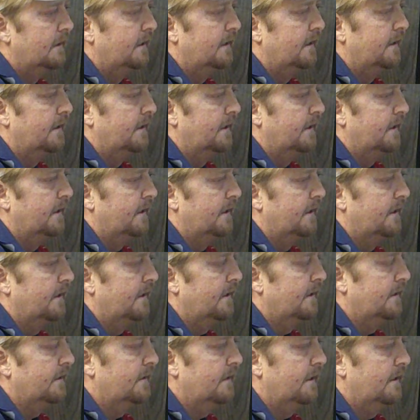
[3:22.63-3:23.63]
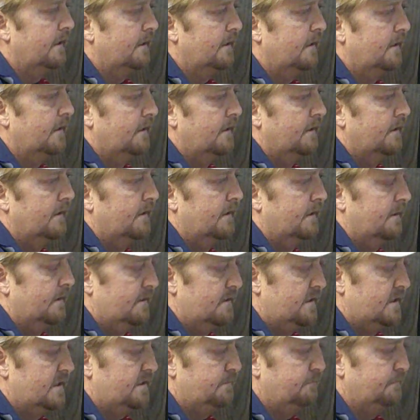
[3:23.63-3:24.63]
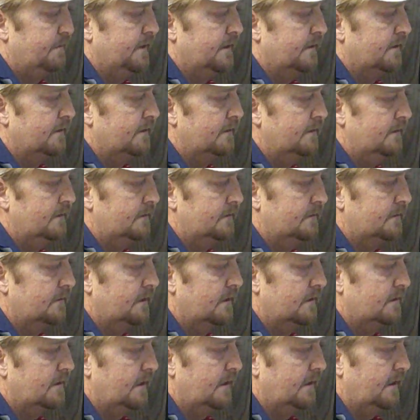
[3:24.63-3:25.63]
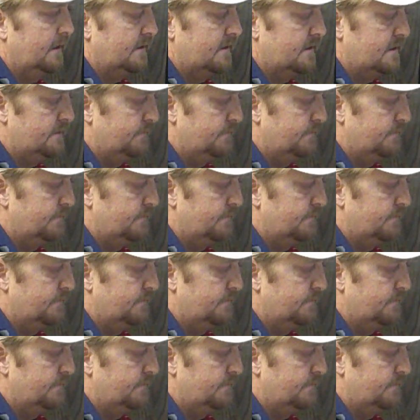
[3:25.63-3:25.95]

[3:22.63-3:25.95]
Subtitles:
and spill, because I like to spill